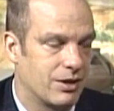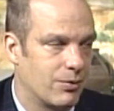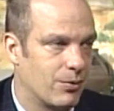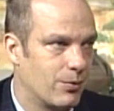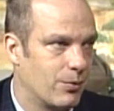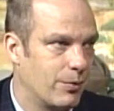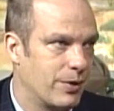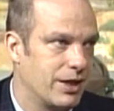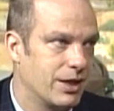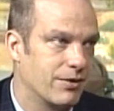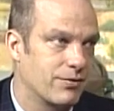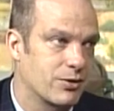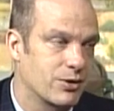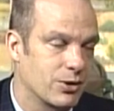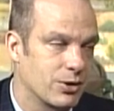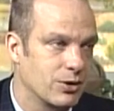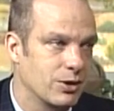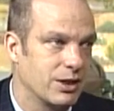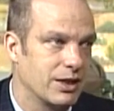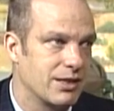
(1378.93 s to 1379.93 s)
we have
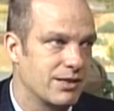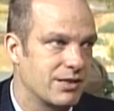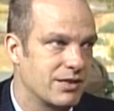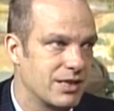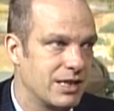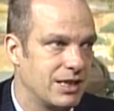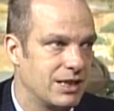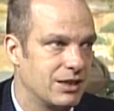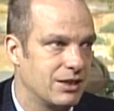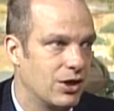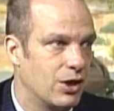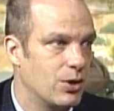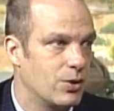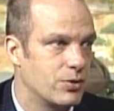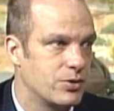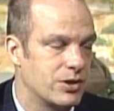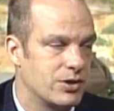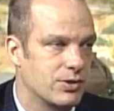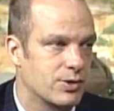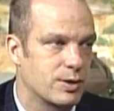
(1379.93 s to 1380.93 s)
certainly seen
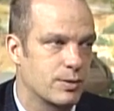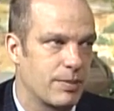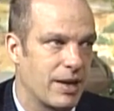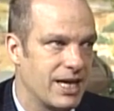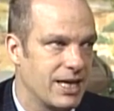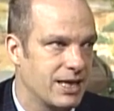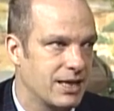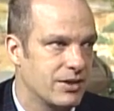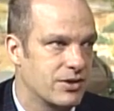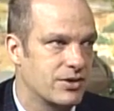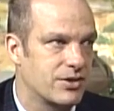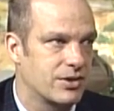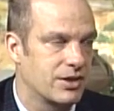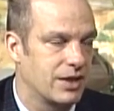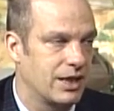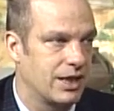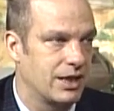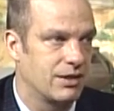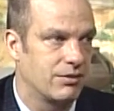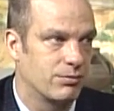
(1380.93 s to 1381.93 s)
those in spades
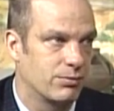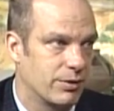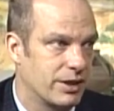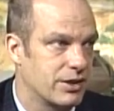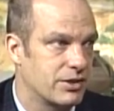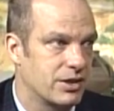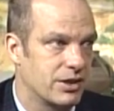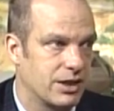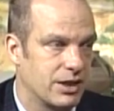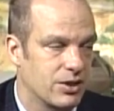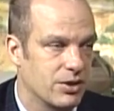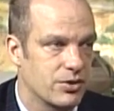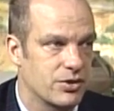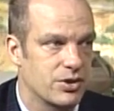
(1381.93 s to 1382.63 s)
in recent years